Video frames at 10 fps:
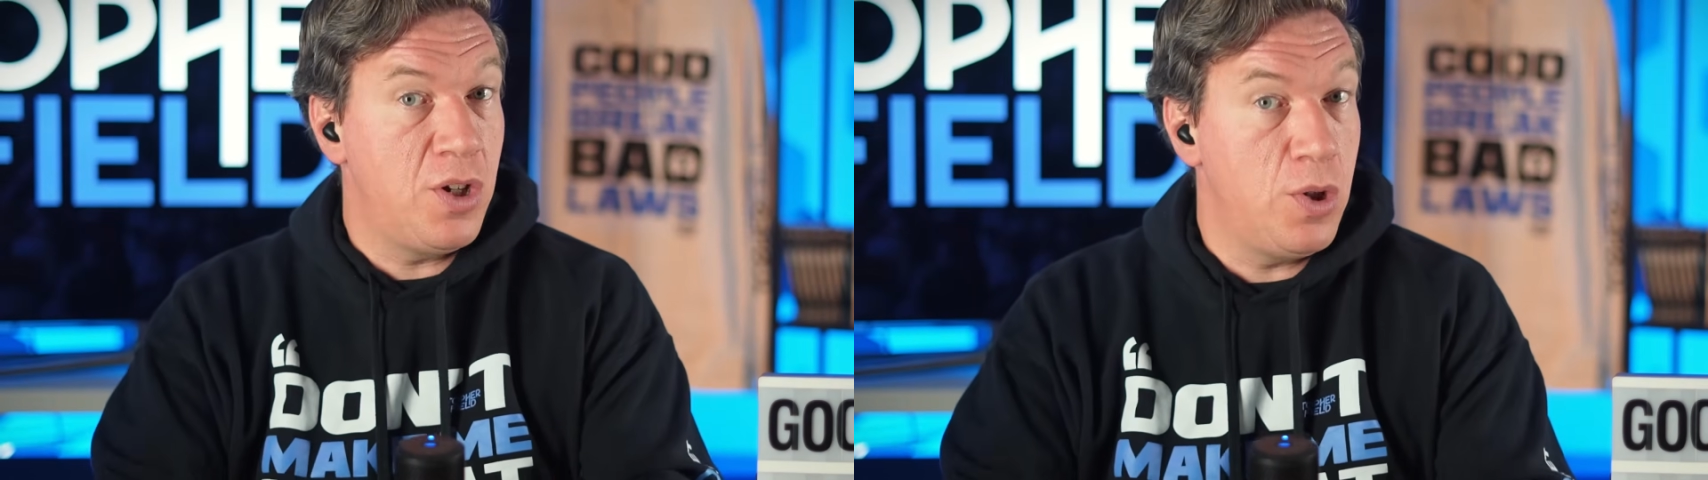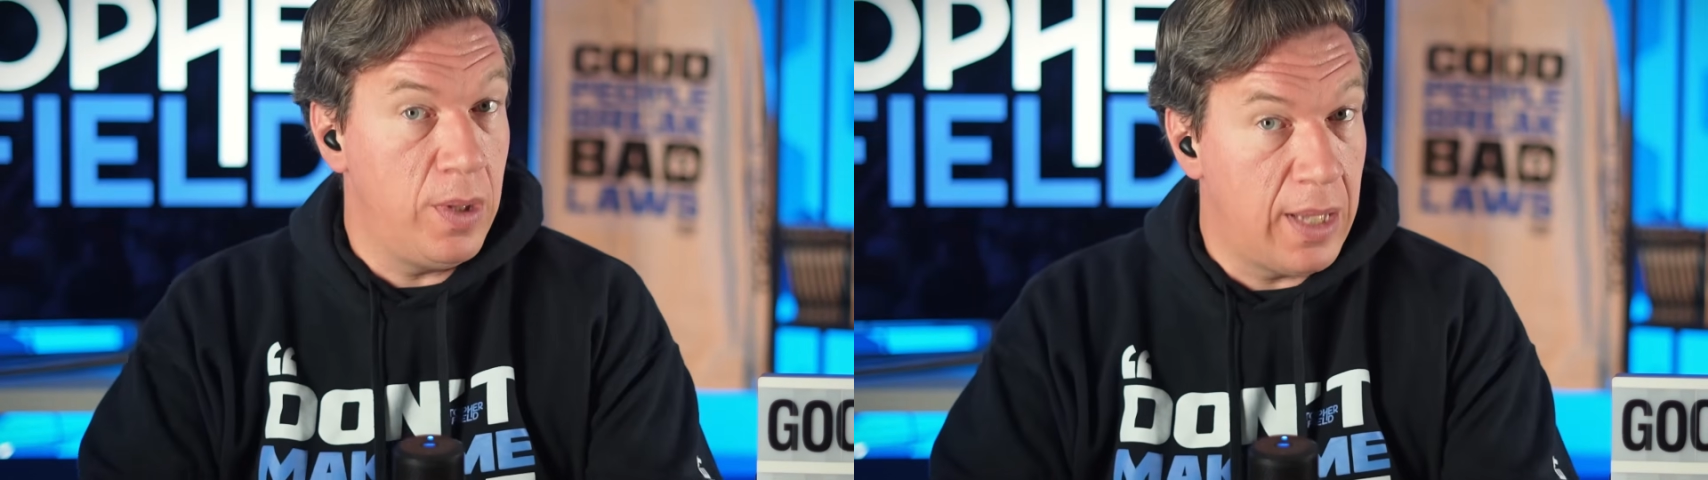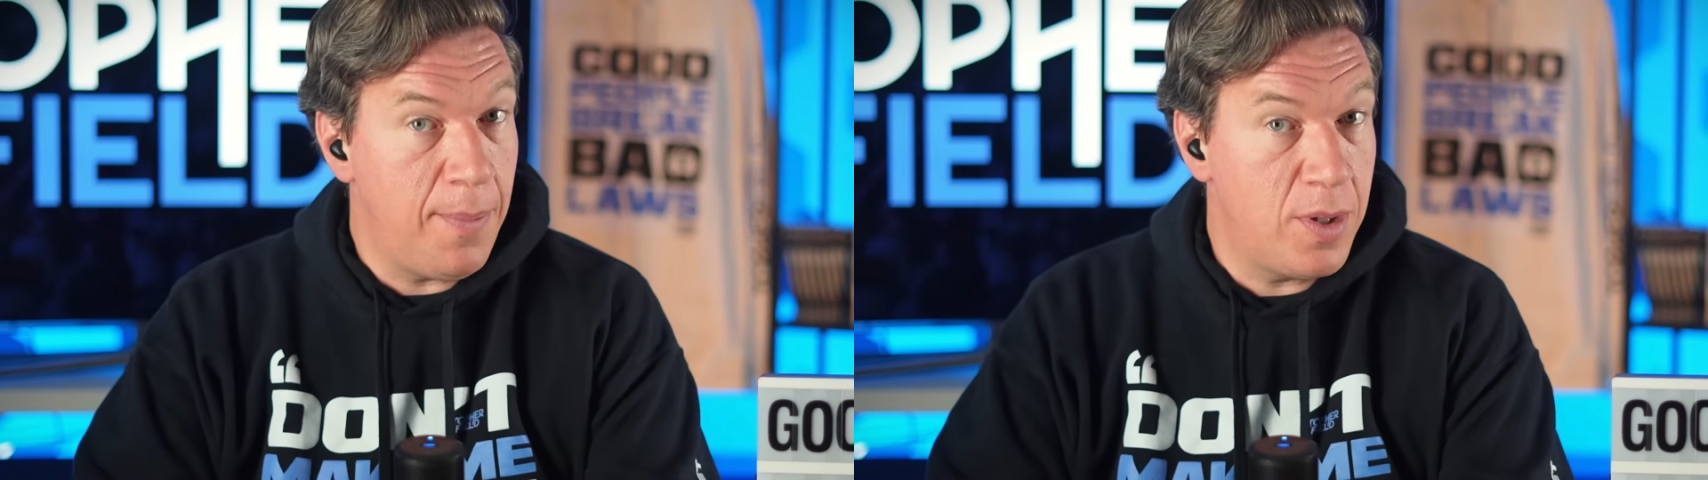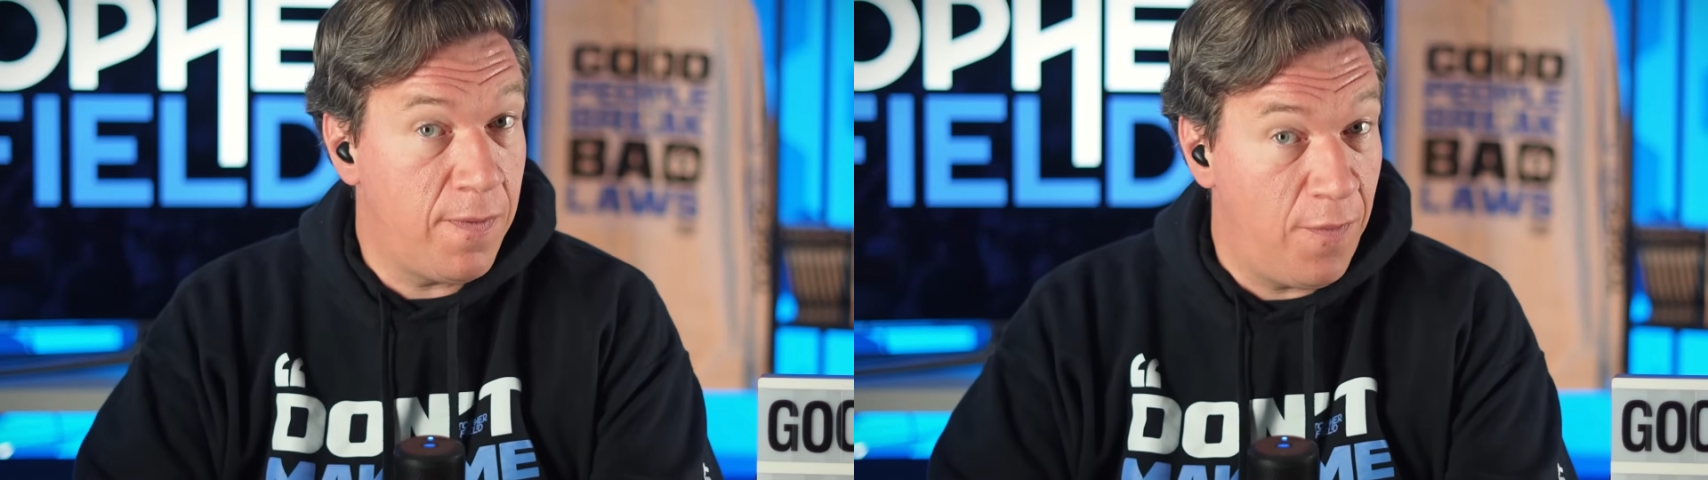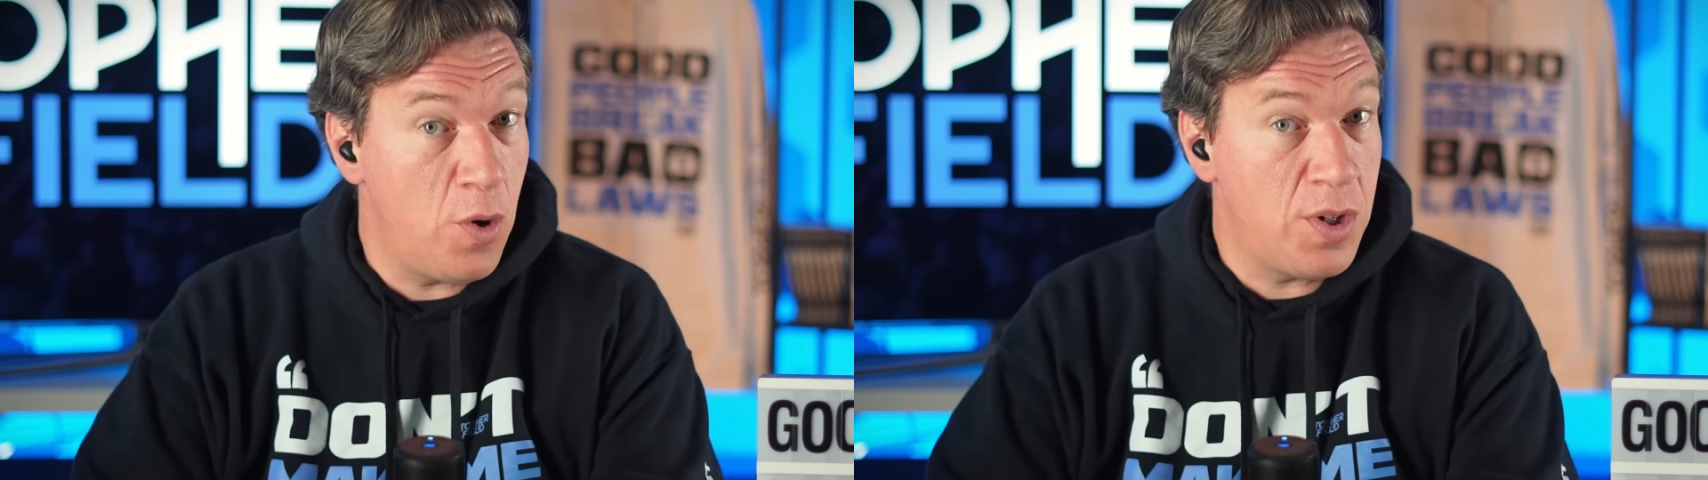to Labor's
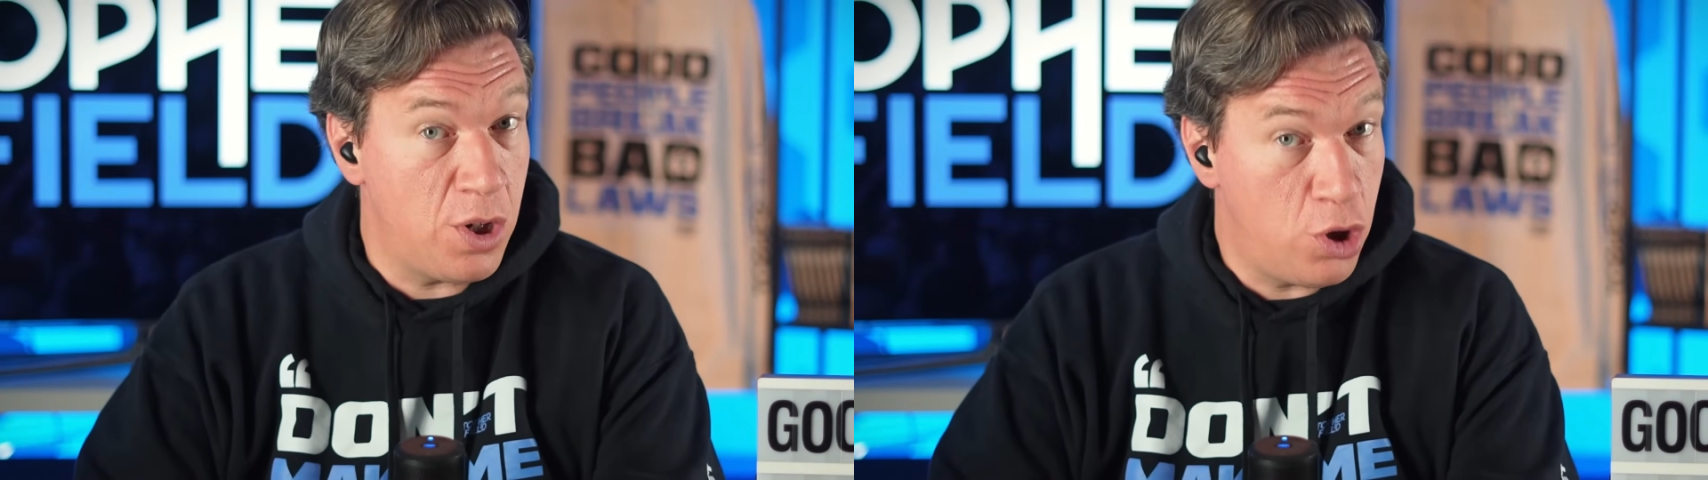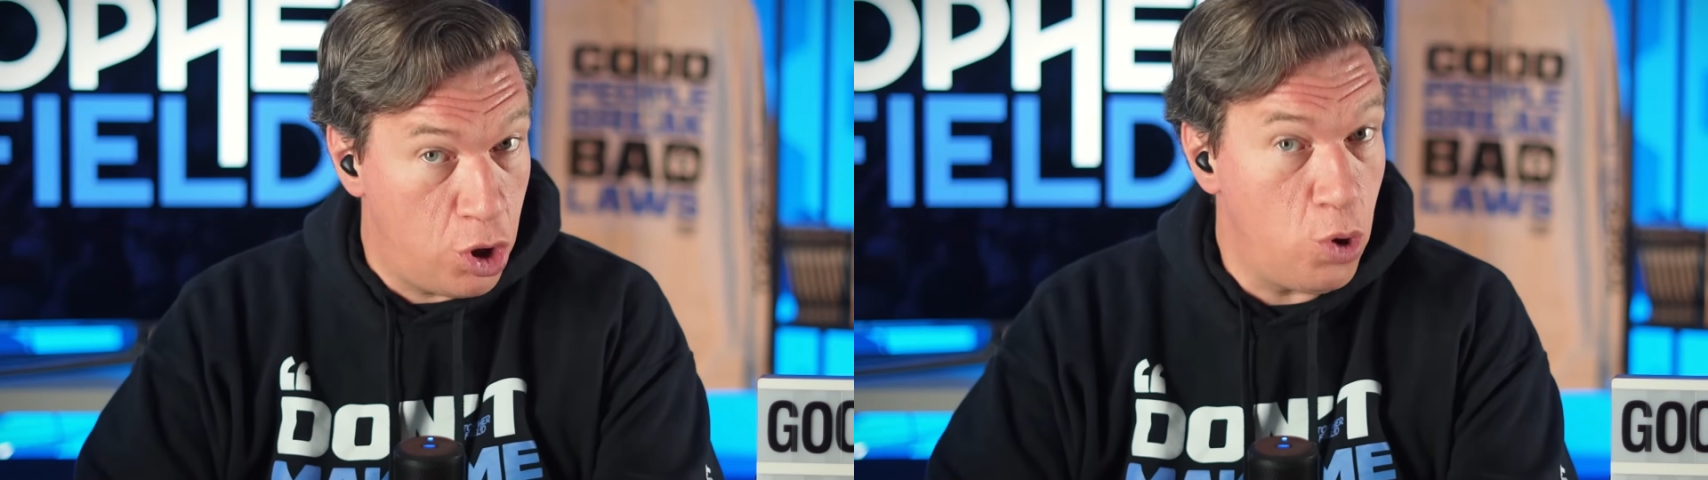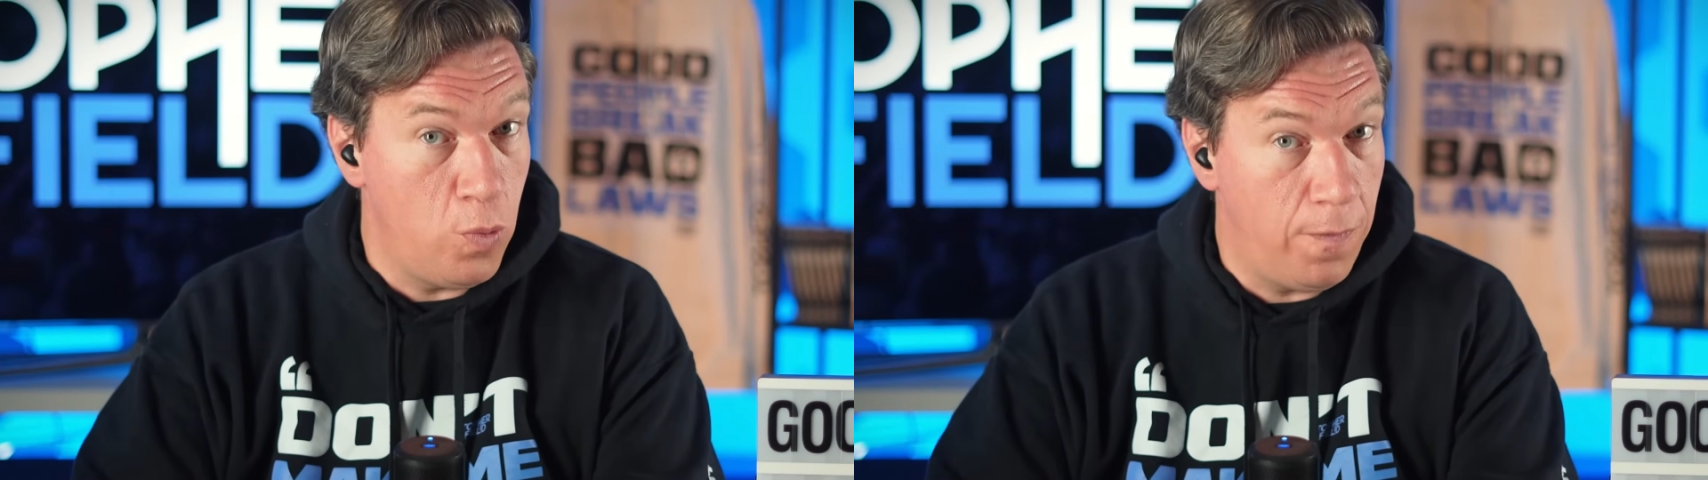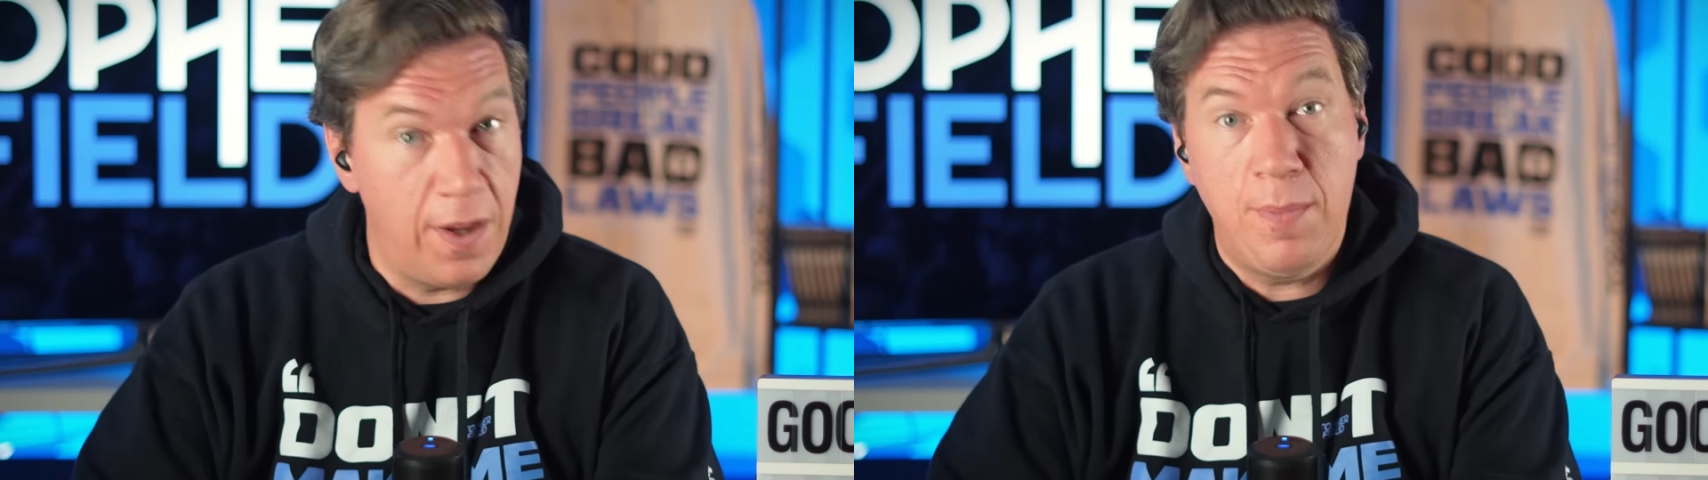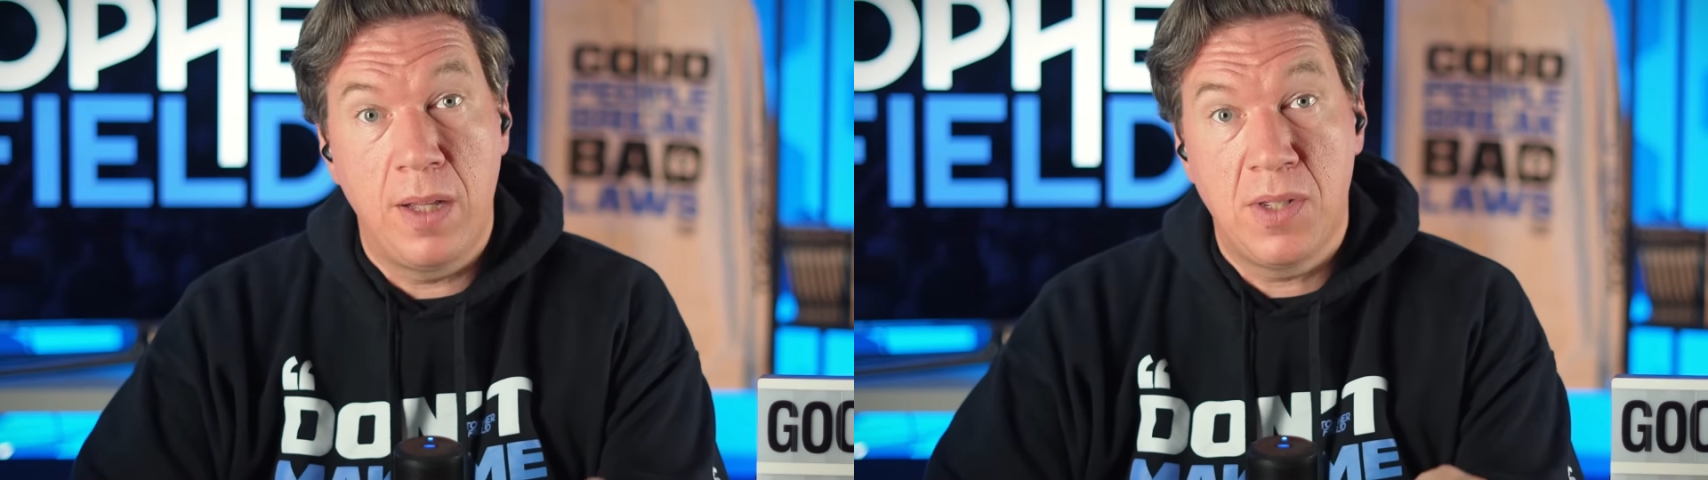first two
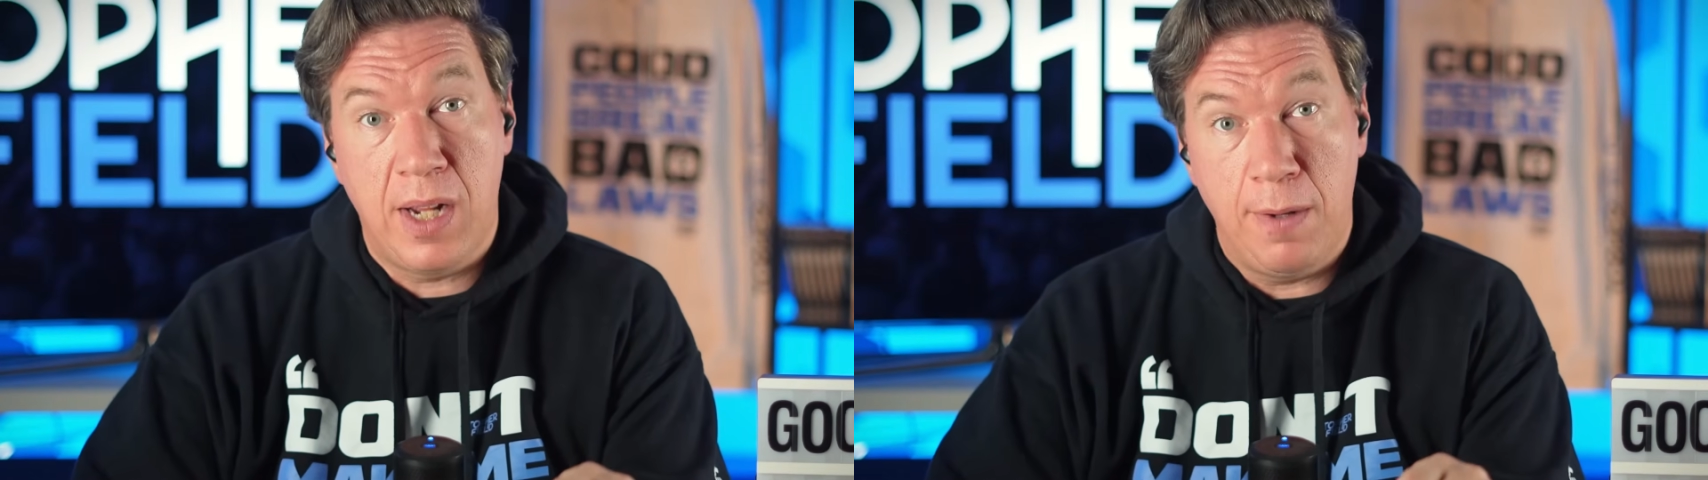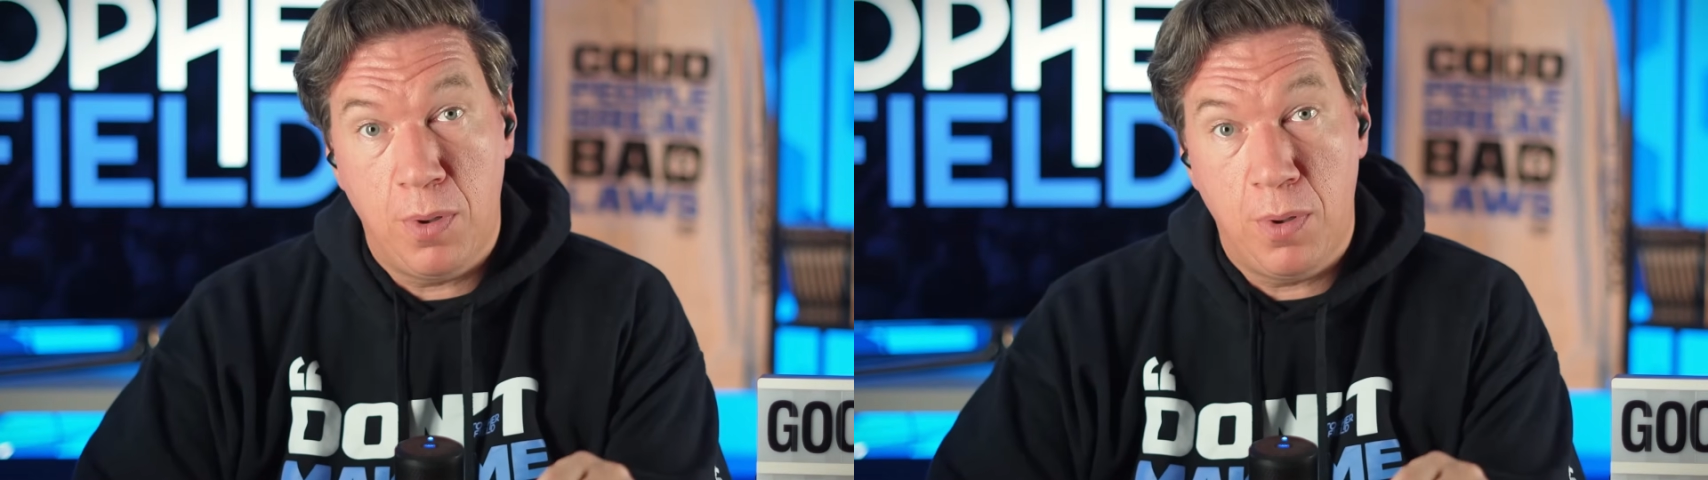female state